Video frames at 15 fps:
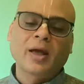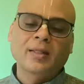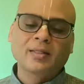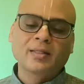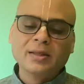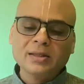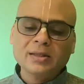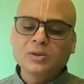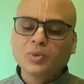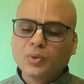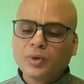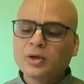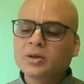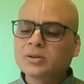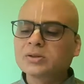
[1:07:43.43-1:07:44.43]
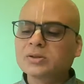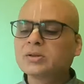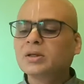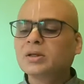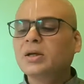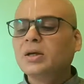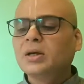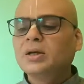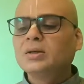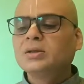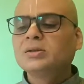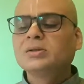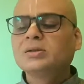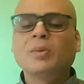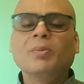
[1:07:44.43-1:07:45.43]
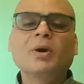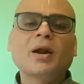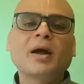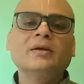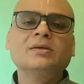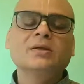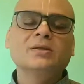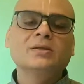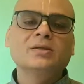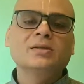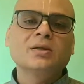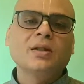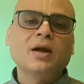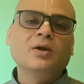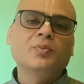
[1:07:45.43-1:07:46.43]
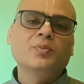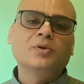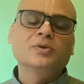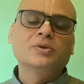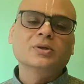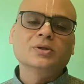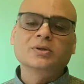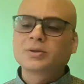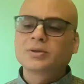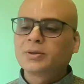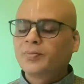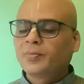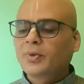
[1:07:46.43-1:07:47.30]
And this verse summarizes that process.